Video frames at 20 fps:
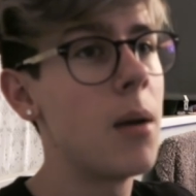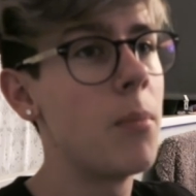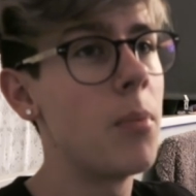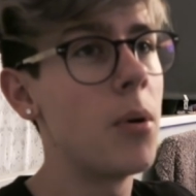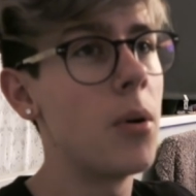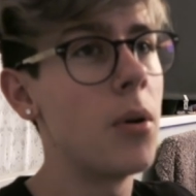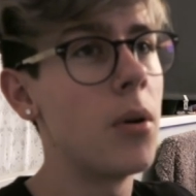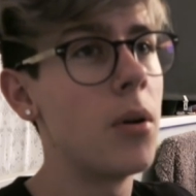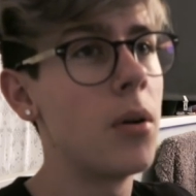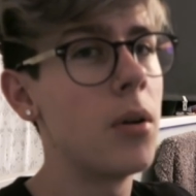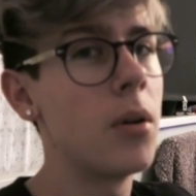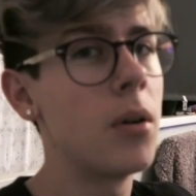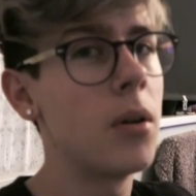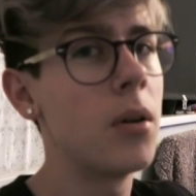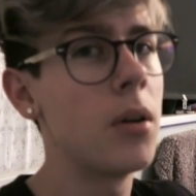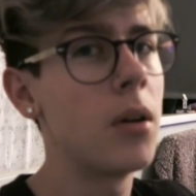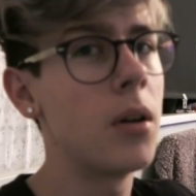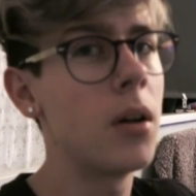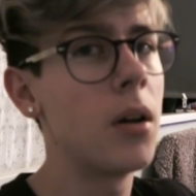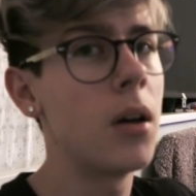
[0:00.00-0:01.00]
But
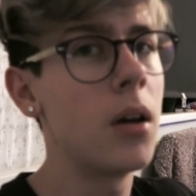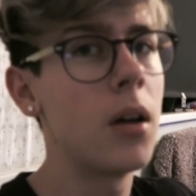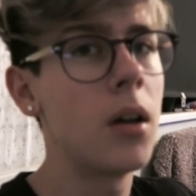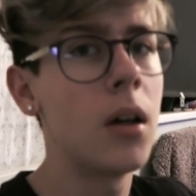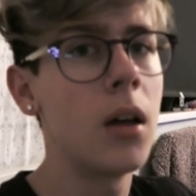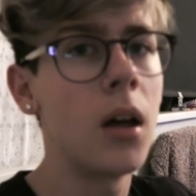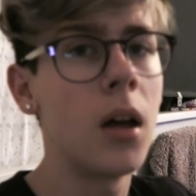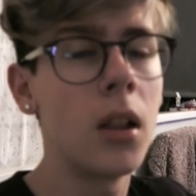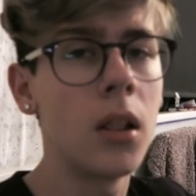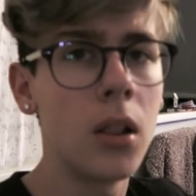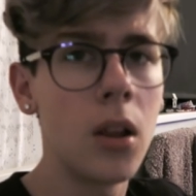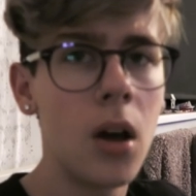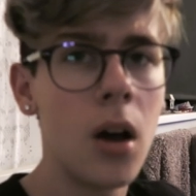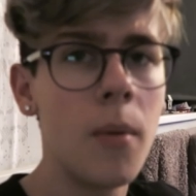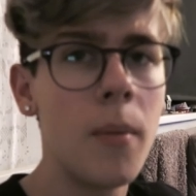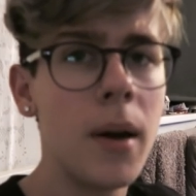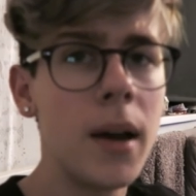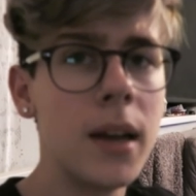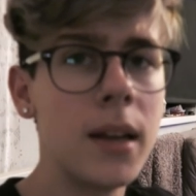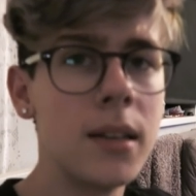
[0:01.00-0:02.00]
a lot
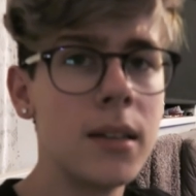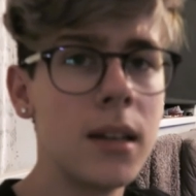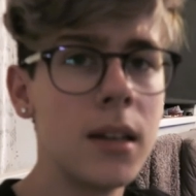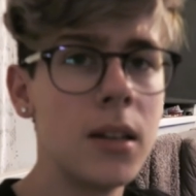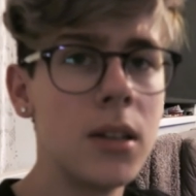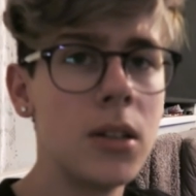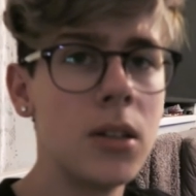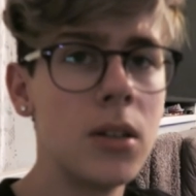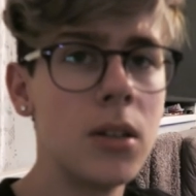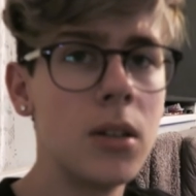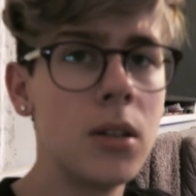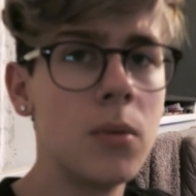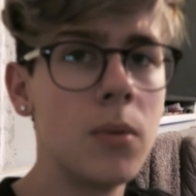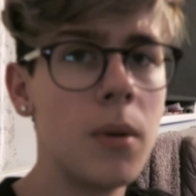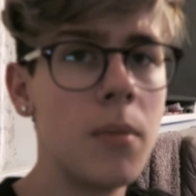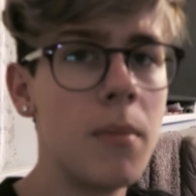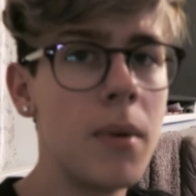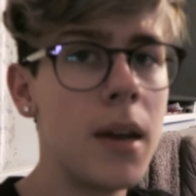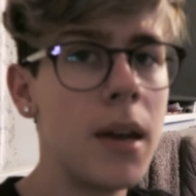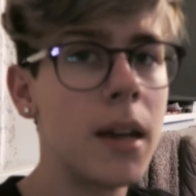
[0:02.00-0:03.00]
of my intentions
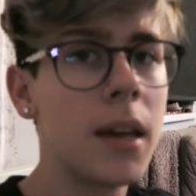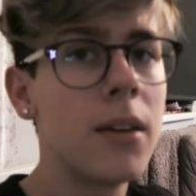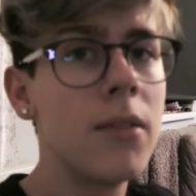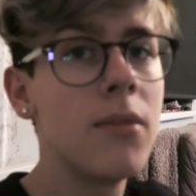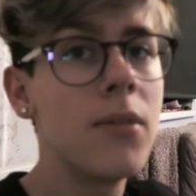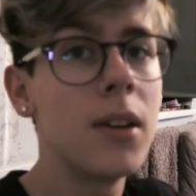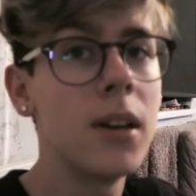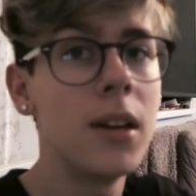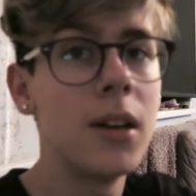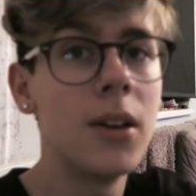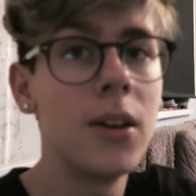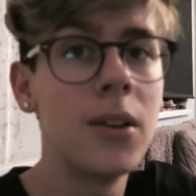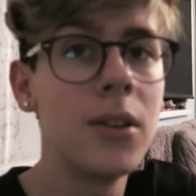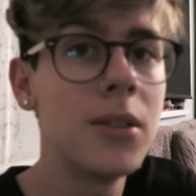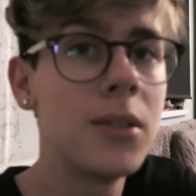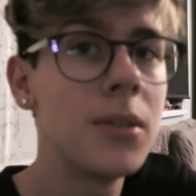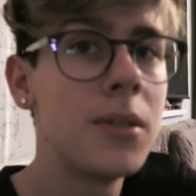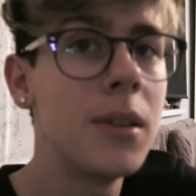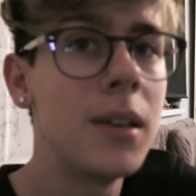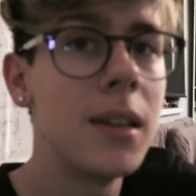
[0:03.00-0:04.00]
when making
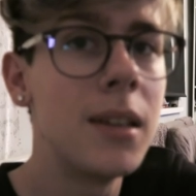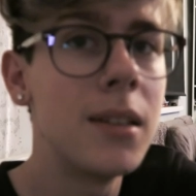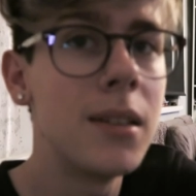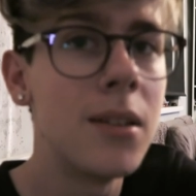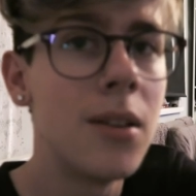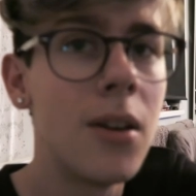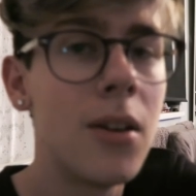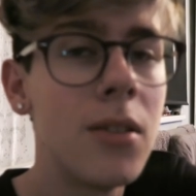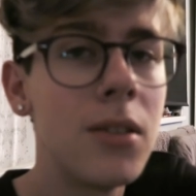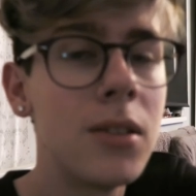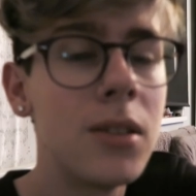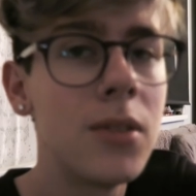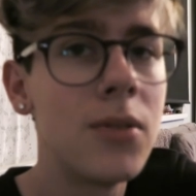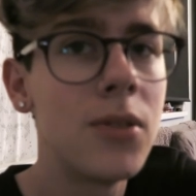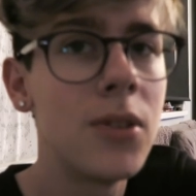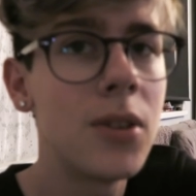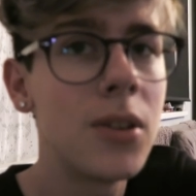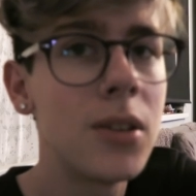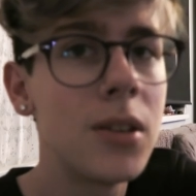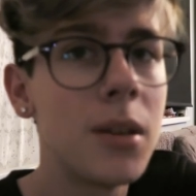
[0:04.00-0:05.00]
videos is not to
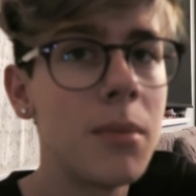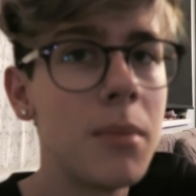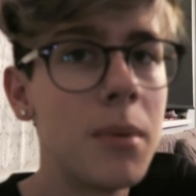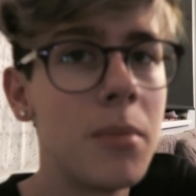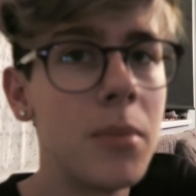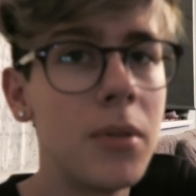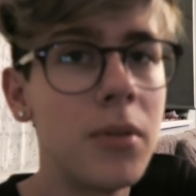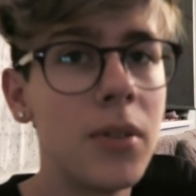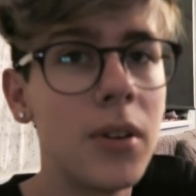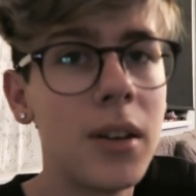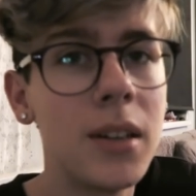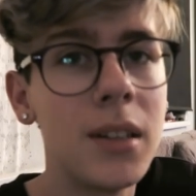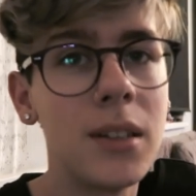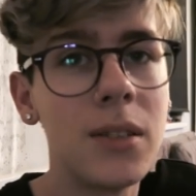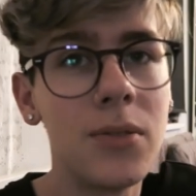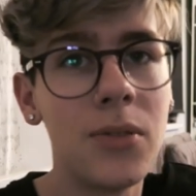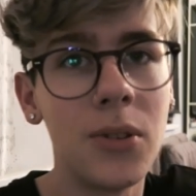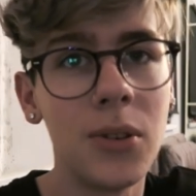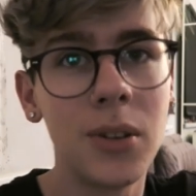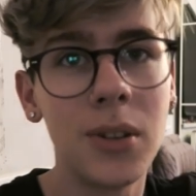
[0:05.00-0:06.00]
focus on my brother,
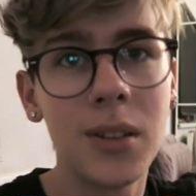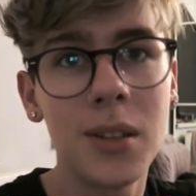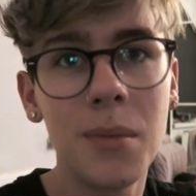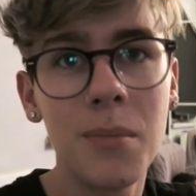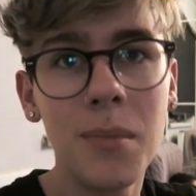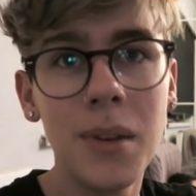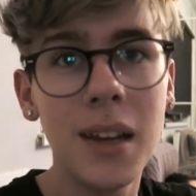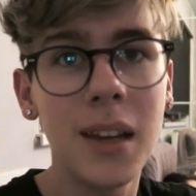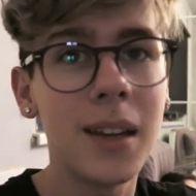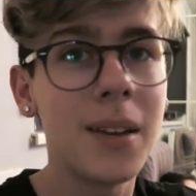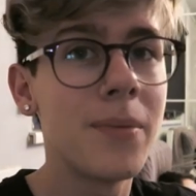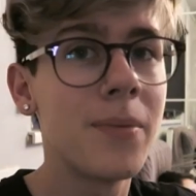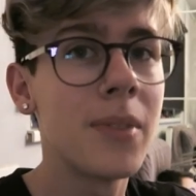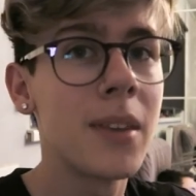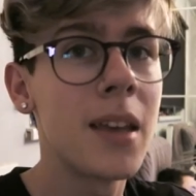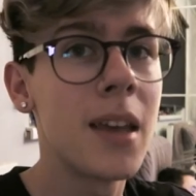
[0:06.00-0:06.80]
it's to focus on me.